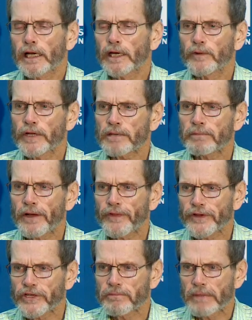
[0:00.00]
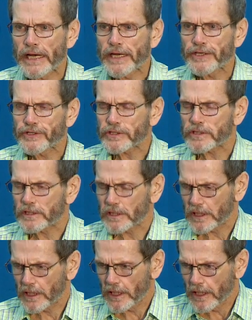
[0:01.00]
I read about the demise
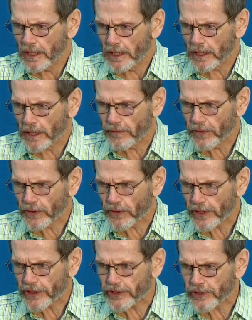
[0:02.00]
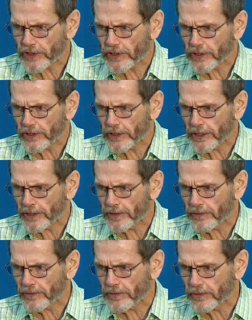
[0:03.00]
of a creature
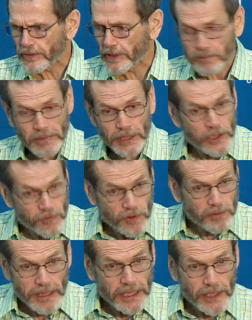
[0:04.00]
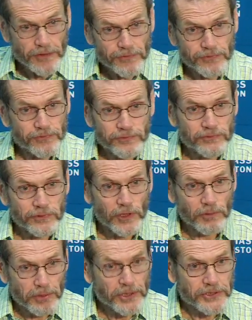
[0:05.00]
that many of you may have
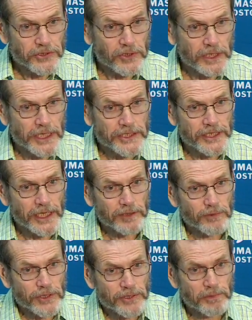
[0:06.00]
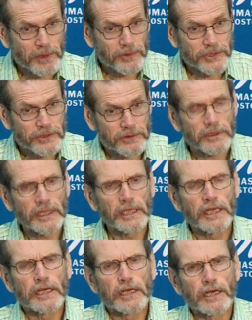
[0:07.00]
no personal contact with, but was a
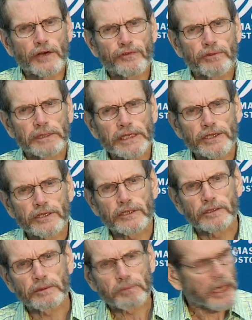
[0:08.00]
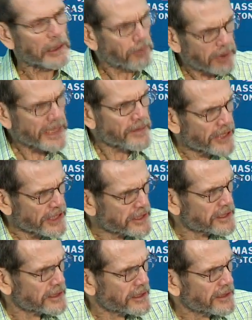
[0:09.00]
familiar
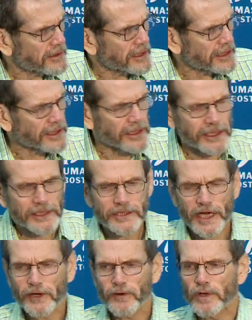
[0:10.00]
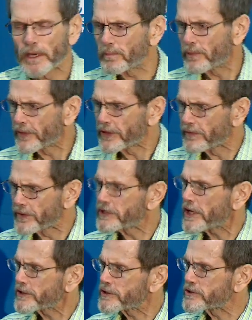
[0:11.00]
playmate. And as I grew up, the
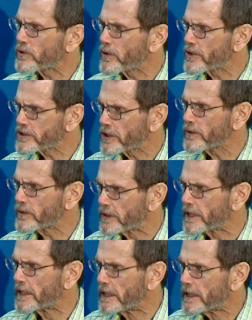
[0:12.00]
Texas horned toad